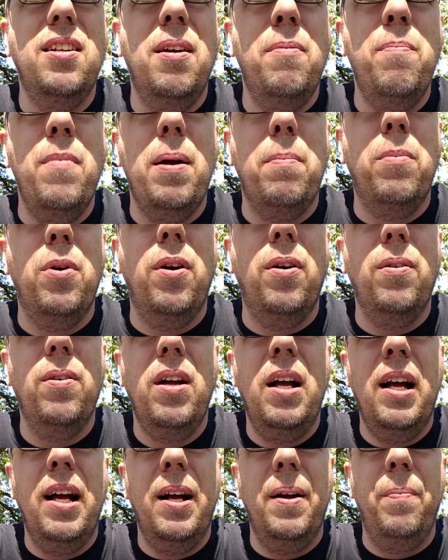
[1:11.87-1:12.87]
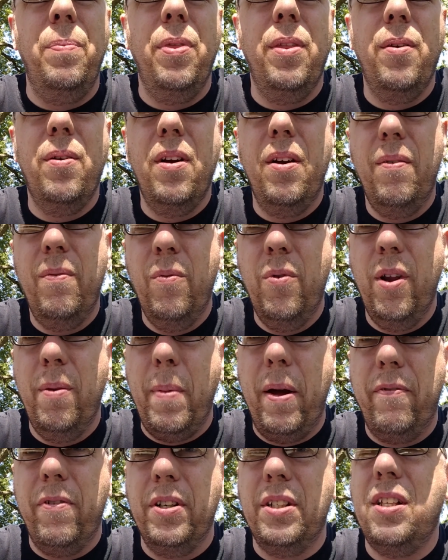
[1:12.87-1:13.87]
I remember one of
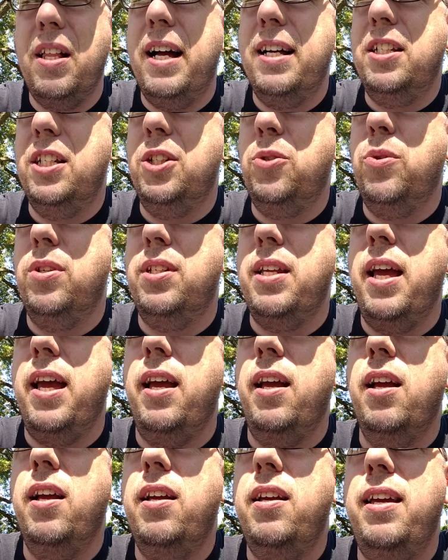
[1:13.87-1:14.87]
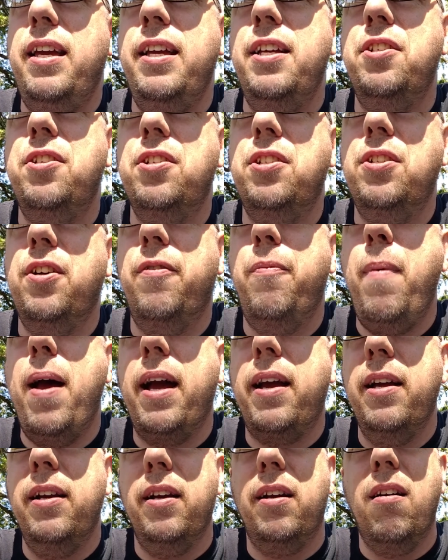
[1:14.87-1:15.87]
my first classes was a Ease Yourself
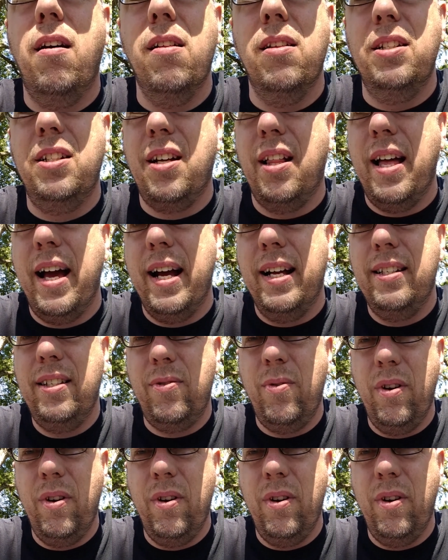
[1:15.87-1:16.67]
Back into College class,